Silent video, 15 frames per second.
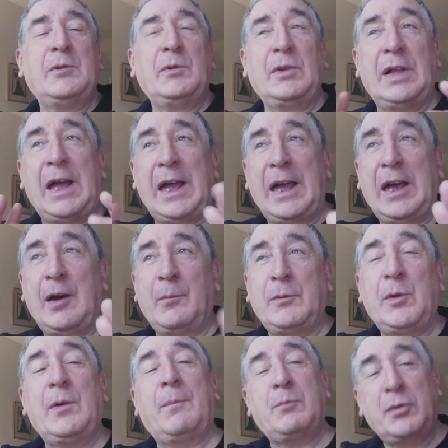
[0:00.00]
will
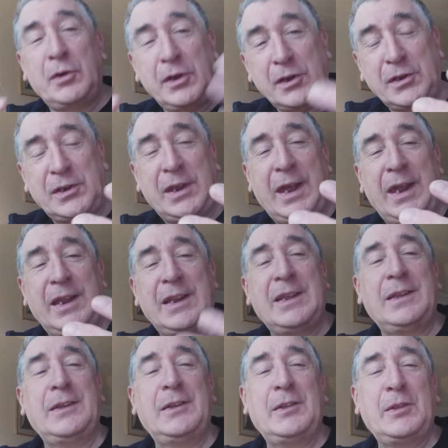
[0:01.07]
help you appreciate
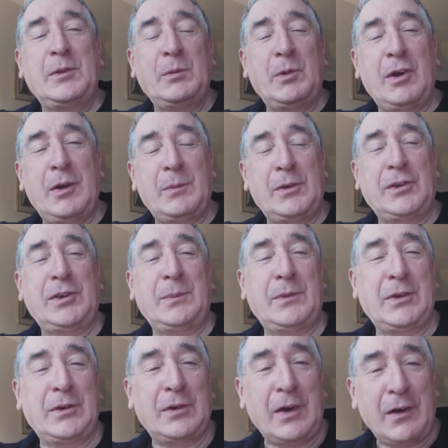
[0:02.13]
the workmanship
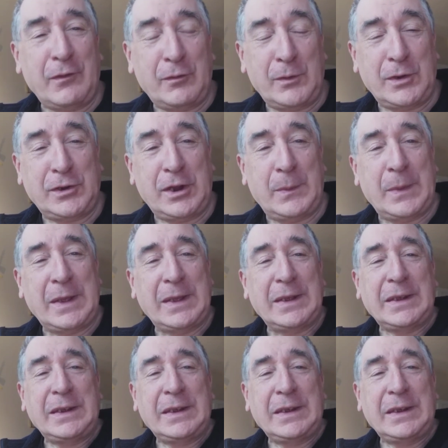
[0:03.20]
and the craftsmanship